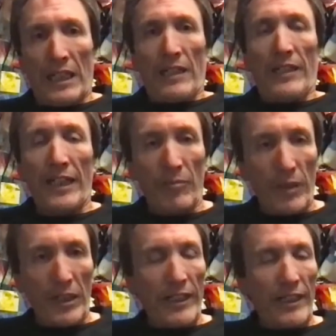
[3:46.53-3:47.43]
they got
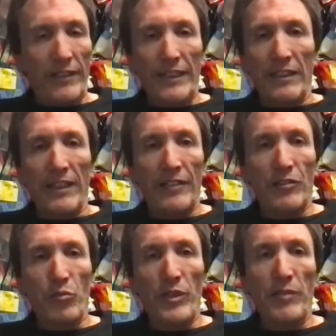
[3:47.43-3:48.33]
married, I think, the next
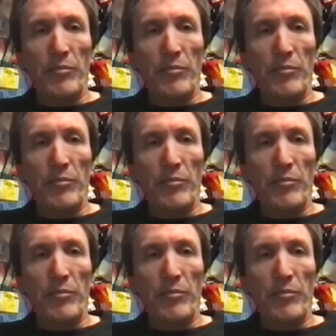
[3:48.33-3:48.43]
week,